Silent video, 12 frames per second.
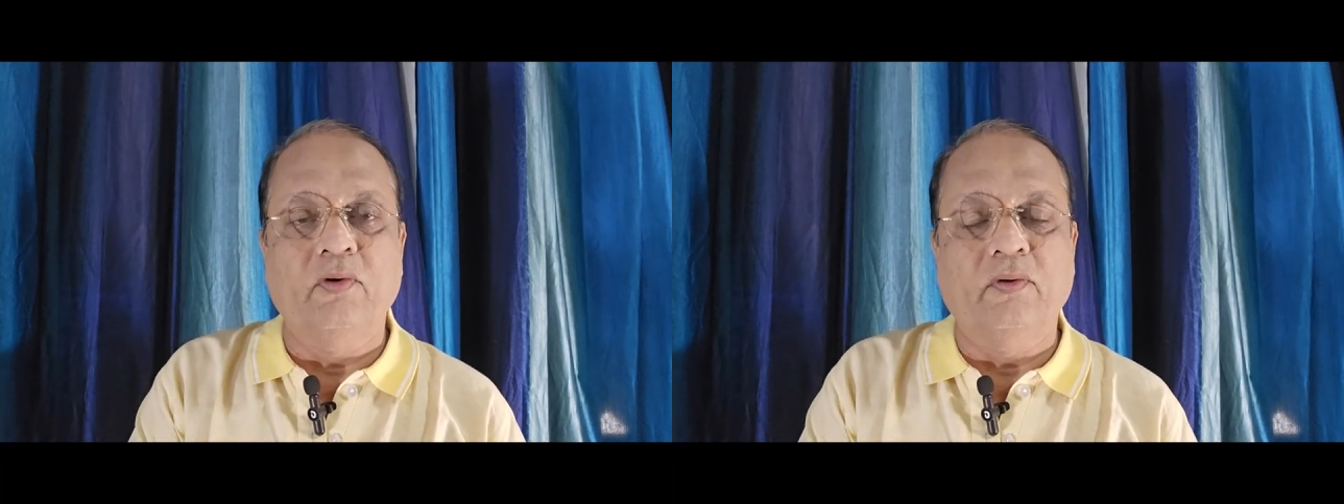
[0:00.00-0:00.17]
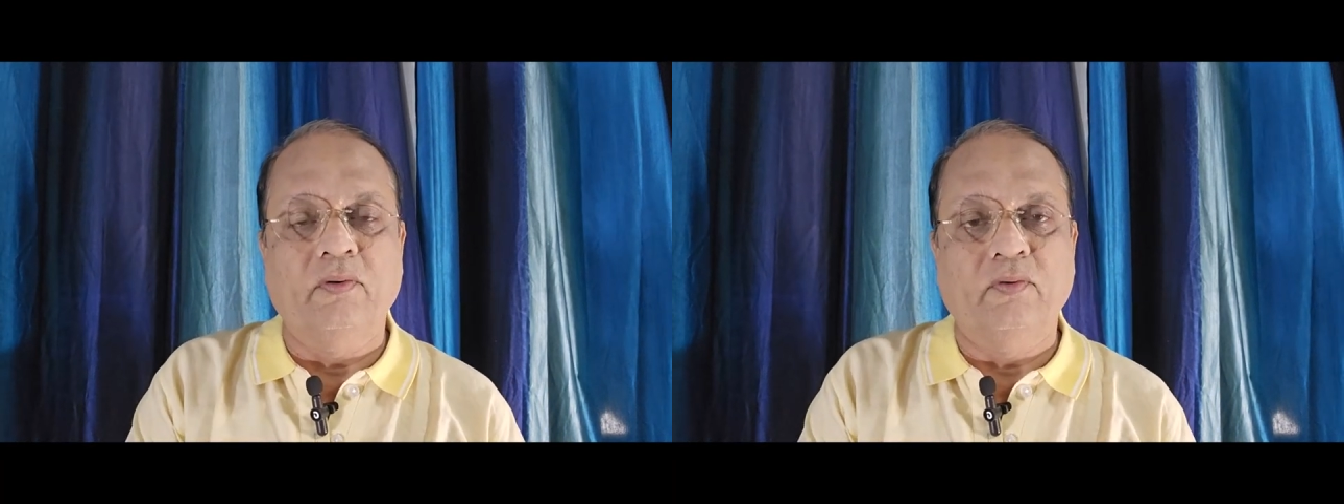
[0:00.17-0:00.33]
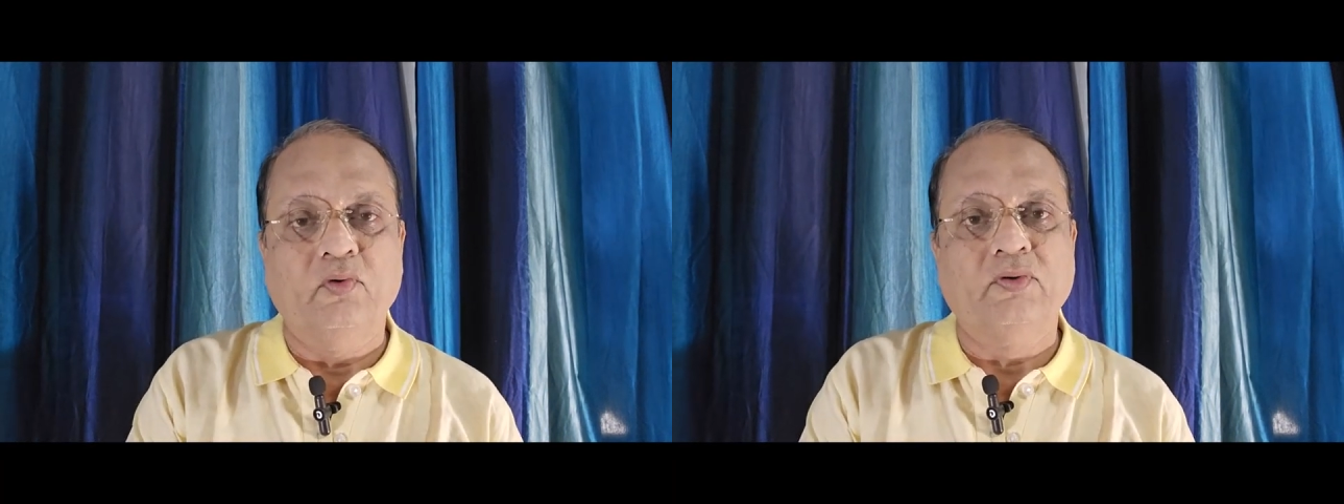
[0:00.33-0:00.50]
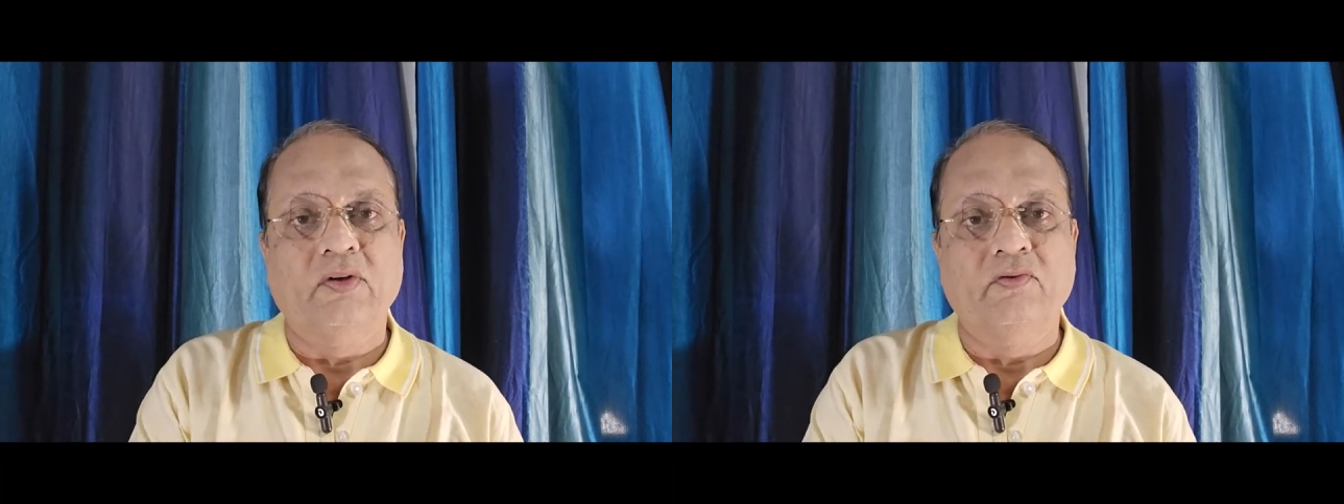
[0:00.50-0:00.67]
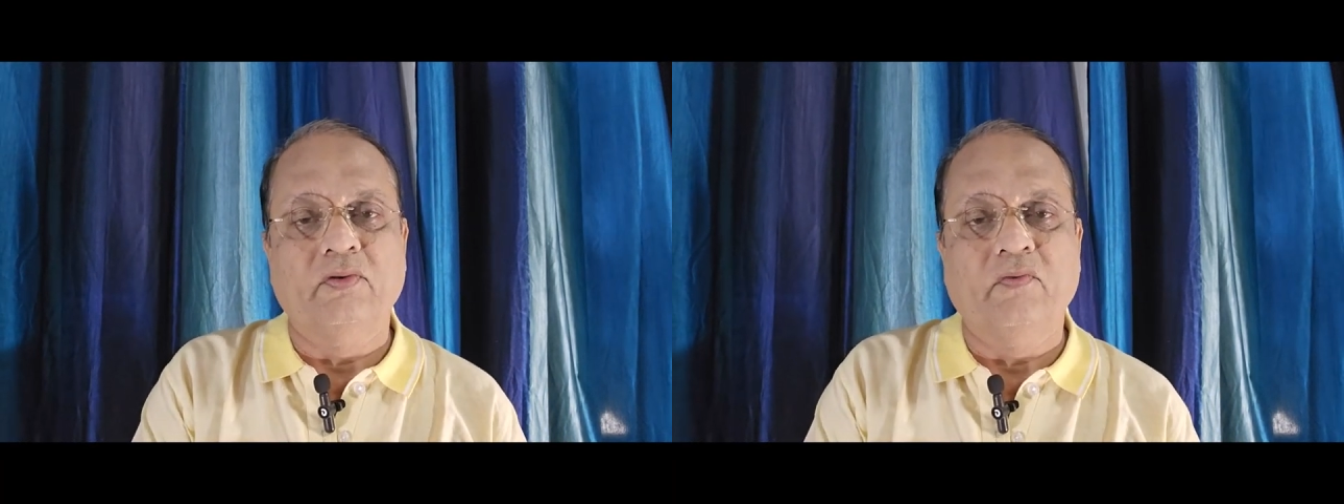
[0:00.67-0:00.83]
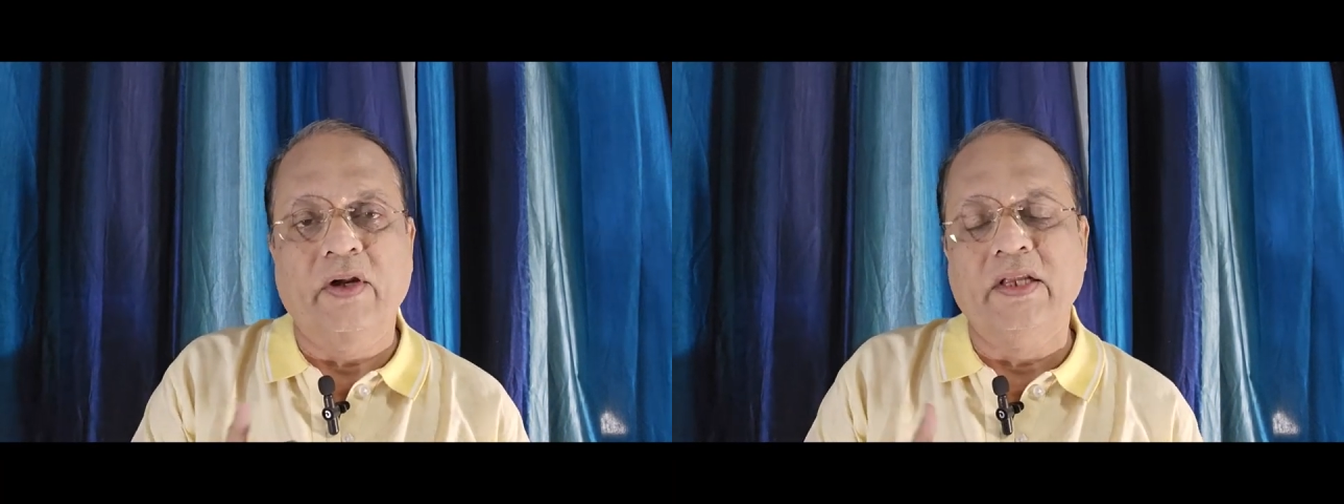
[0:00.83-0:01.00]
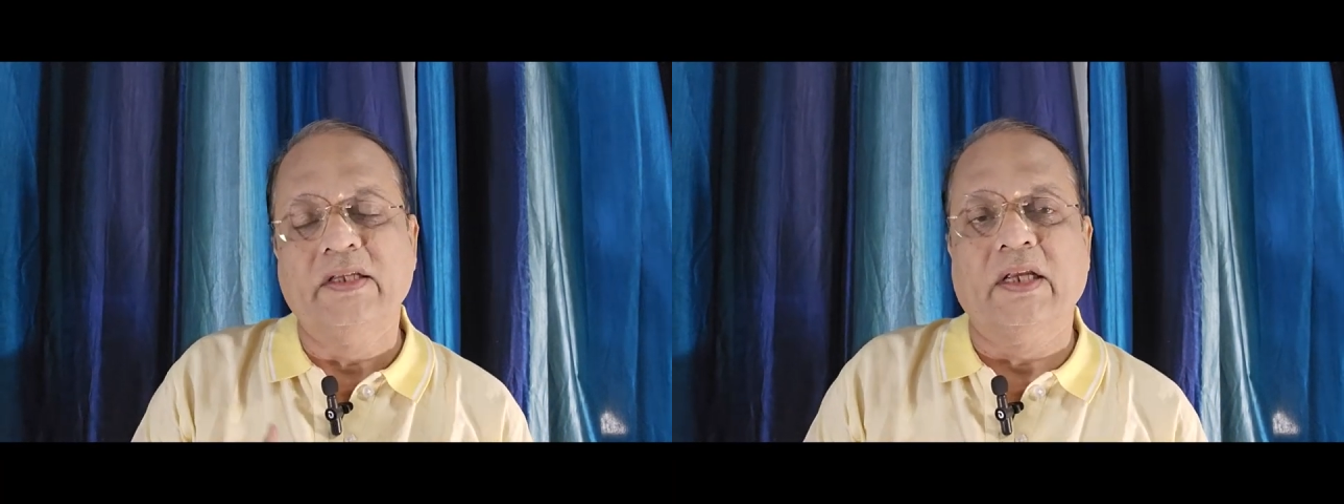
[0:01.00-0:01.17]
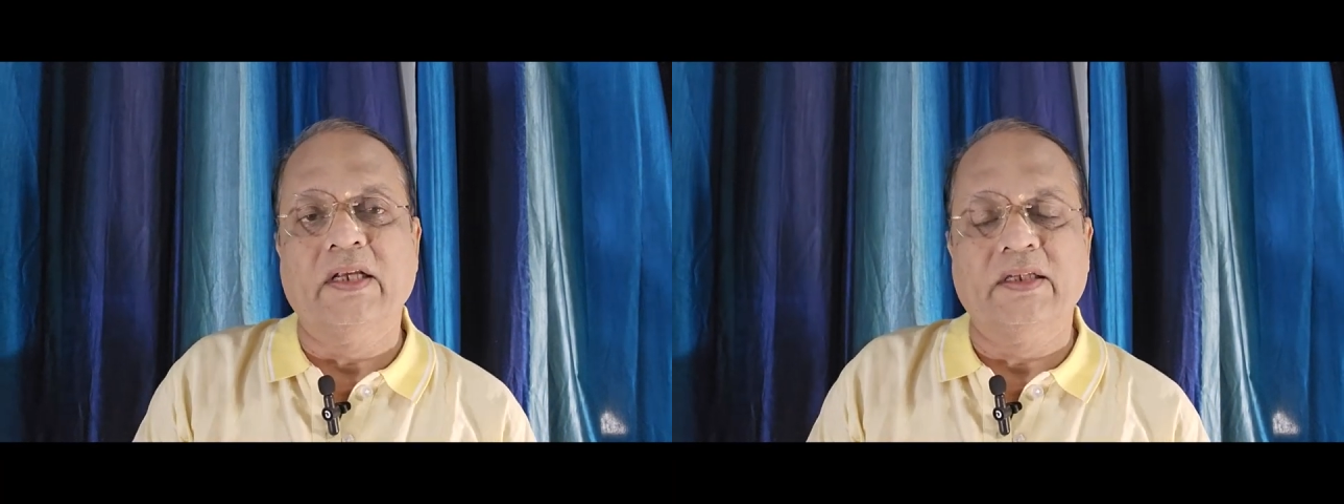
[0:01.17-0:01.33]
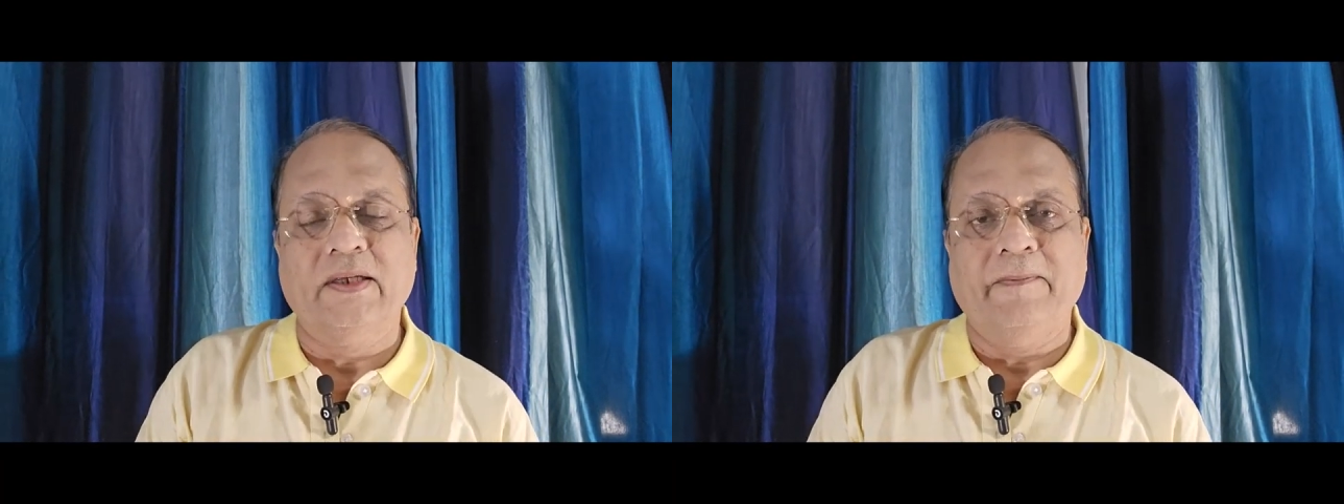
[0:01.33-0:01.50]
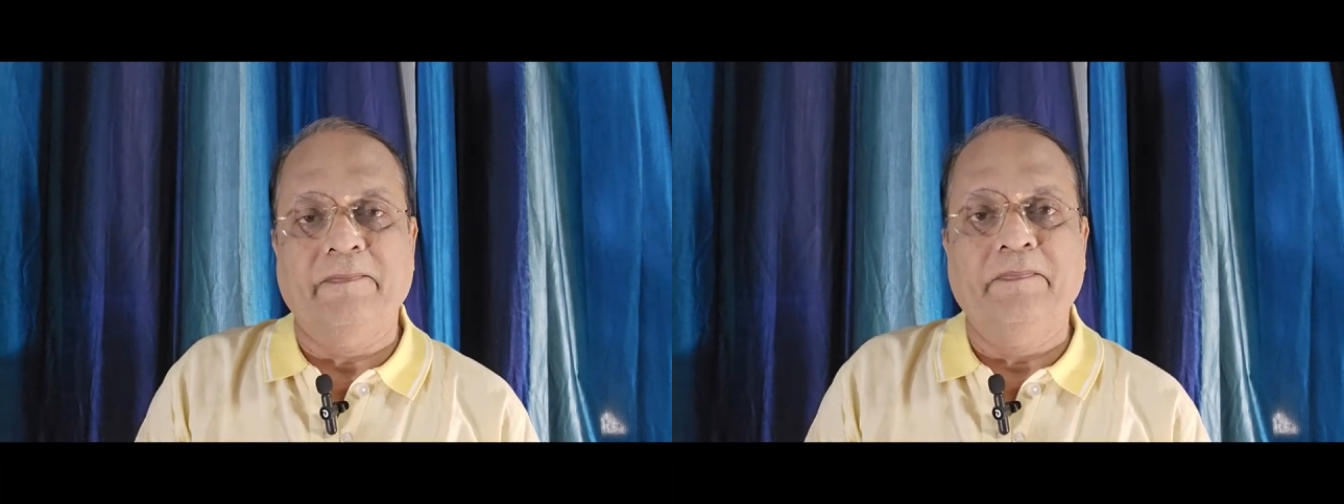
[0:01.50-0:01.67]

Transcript: uh, 2026.